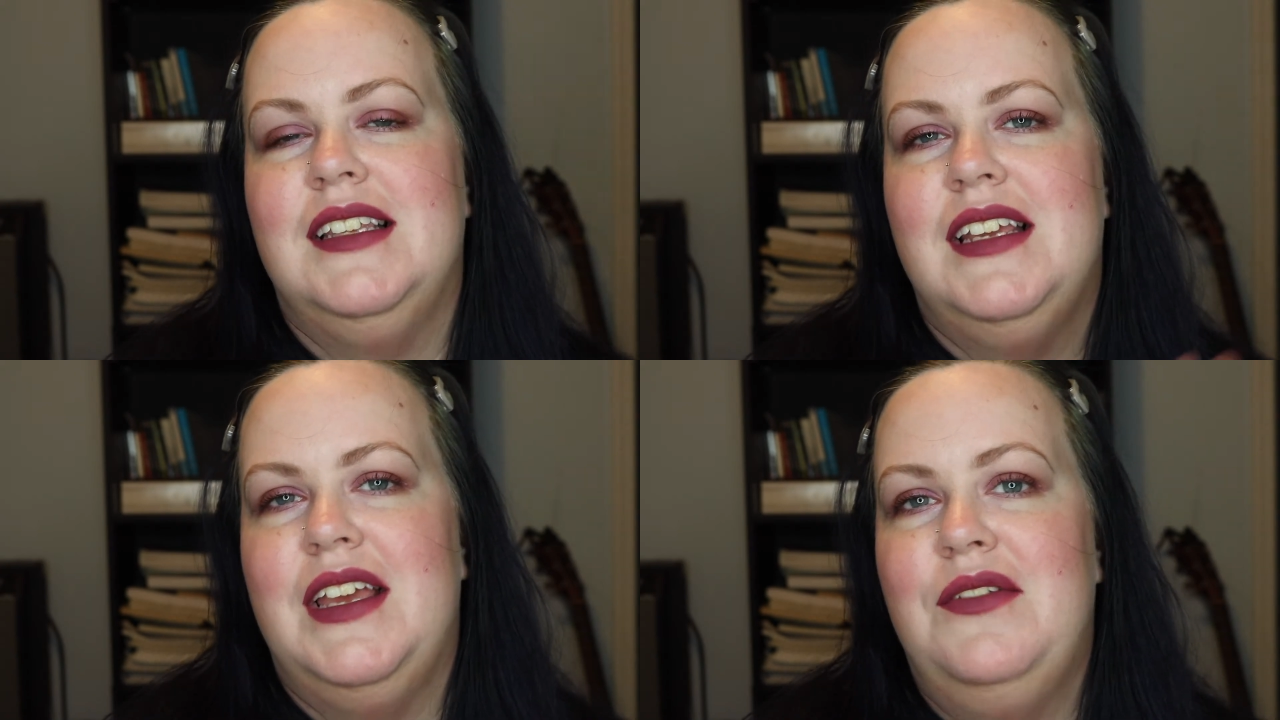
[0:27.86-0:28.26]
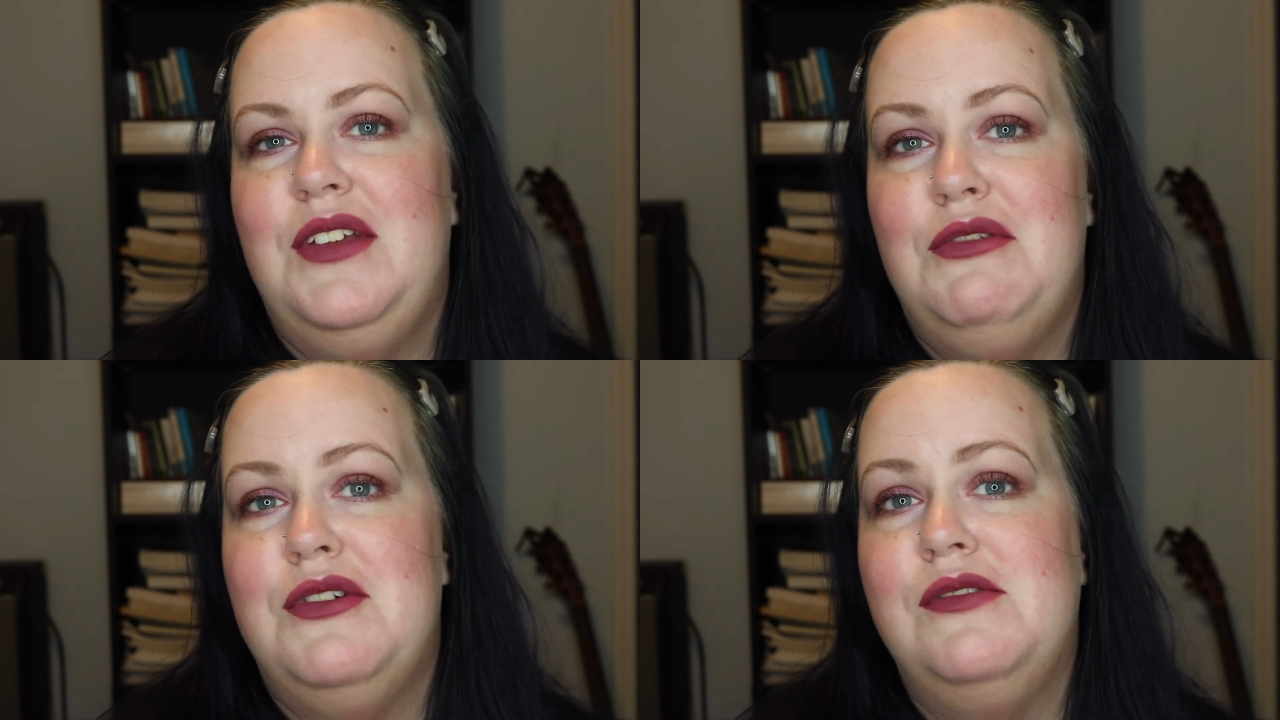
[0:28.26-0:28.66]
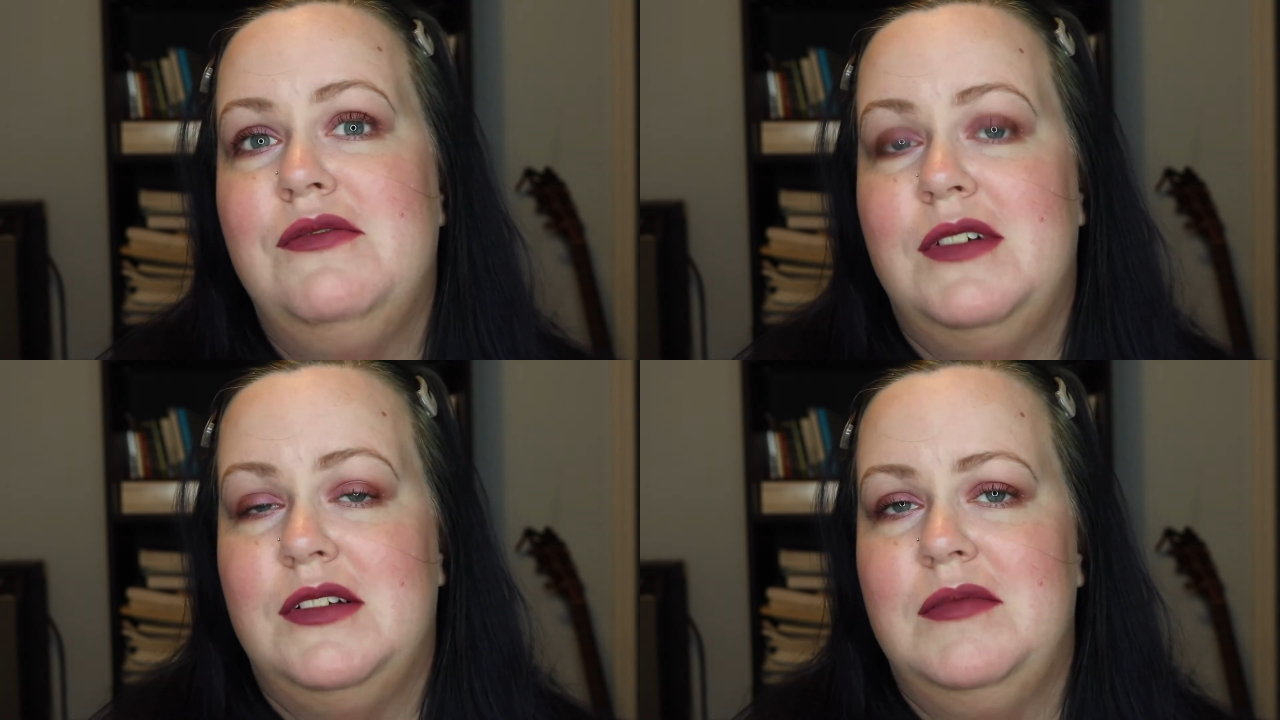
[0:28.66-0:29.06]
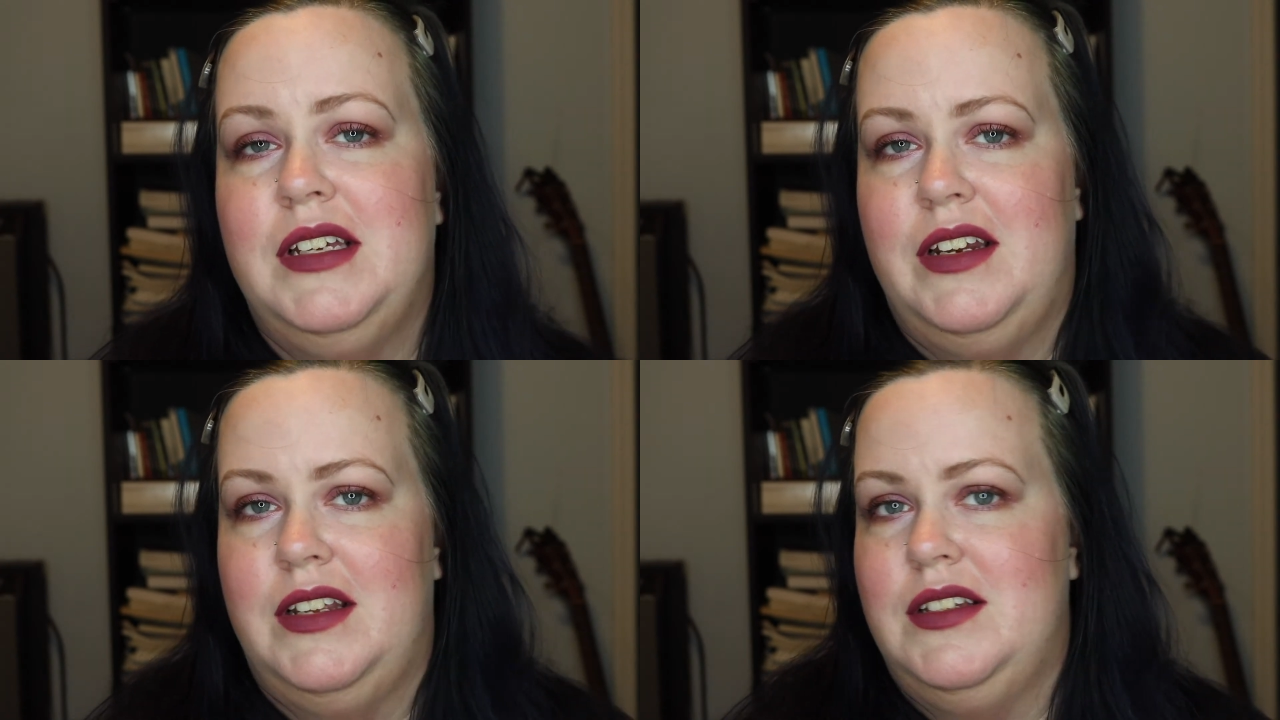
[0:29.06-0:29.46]
If you don't follow me
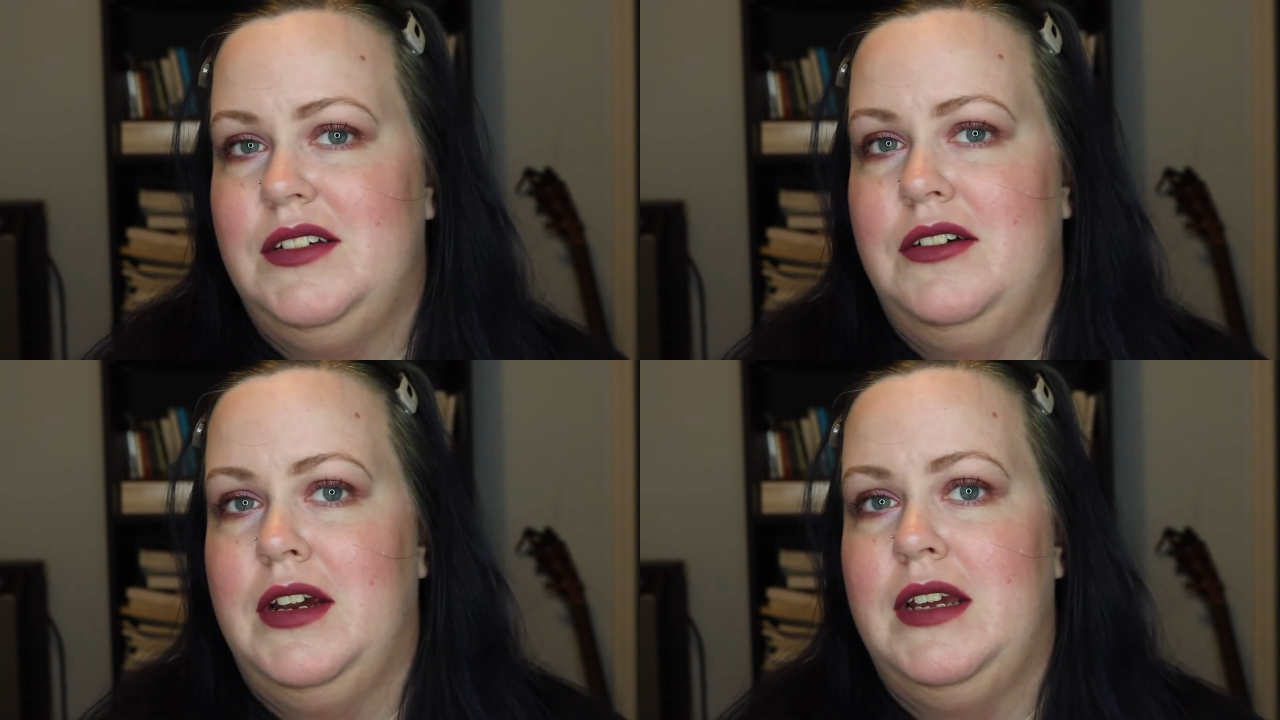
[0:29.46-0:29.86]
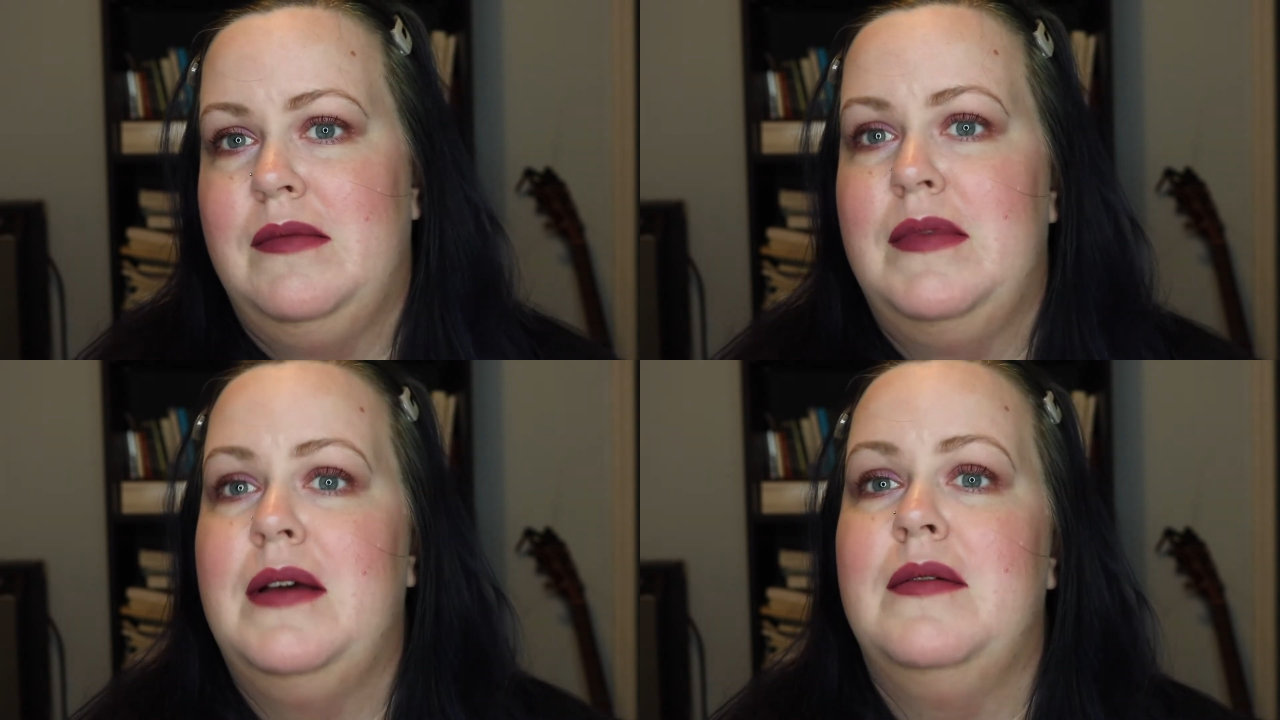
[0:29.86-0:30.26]
on Instagram,